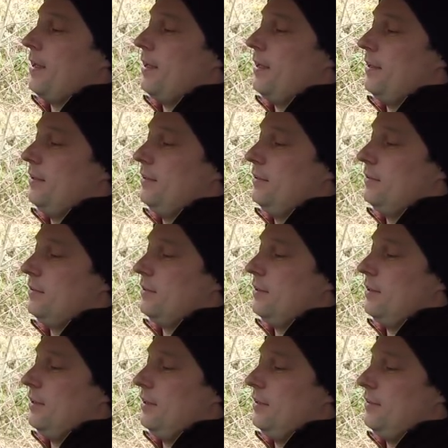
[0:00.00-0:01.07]
and
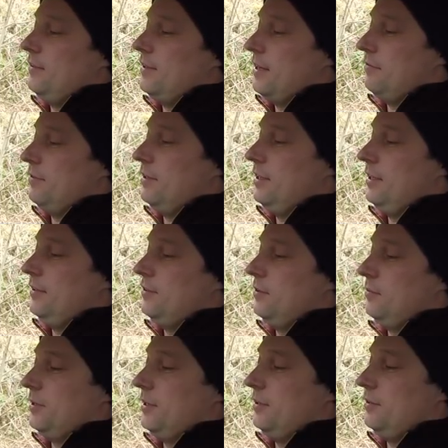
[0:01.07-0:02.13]
it's definitely
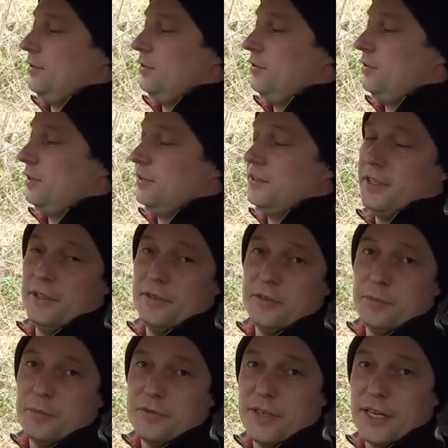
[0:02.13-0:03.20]
something to continue
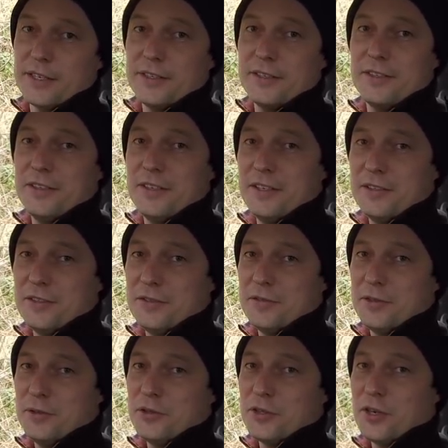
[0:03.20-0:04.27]
to perfect into the
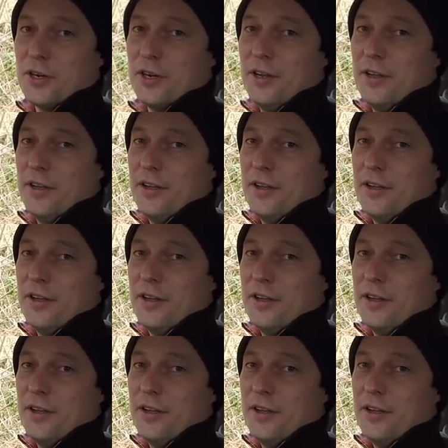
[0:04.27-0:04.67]
future.